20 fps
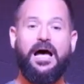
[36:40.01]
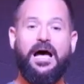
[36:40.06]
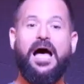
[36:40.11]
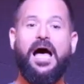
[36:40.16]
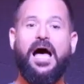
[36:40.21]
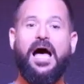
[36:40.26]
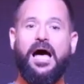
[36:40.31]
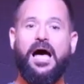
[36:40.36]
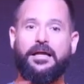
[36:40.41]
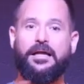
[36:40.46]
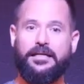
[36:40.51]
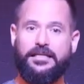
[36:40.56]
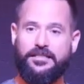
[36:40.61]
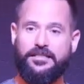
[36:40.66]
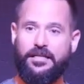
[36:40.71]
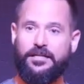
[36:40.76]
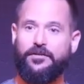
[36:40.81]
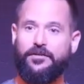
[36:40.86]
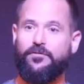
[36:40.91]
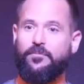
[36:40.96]
Ah, he's
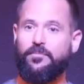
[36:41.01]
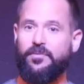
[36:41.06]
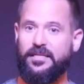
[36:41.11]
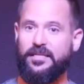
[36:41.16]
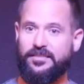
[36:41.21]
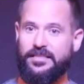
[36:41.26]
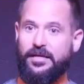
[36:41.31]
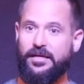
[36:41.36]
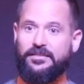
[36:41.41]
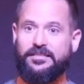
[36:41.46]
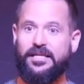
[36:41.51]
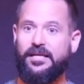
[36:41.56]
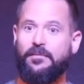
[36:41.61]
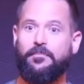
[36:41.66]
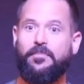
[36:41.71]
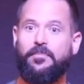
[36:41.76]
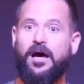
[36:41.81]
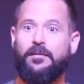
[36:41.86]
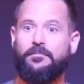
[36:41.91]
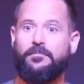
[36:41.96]
in a different place now. He's not in
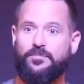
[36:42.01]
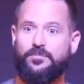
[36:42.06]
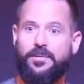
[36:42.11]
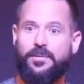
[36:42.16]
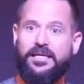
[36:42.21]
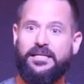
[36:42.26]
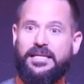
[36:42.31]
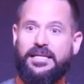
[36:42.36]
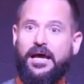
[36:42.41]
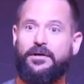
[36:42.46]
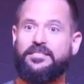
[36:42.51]
the bottomless pit now.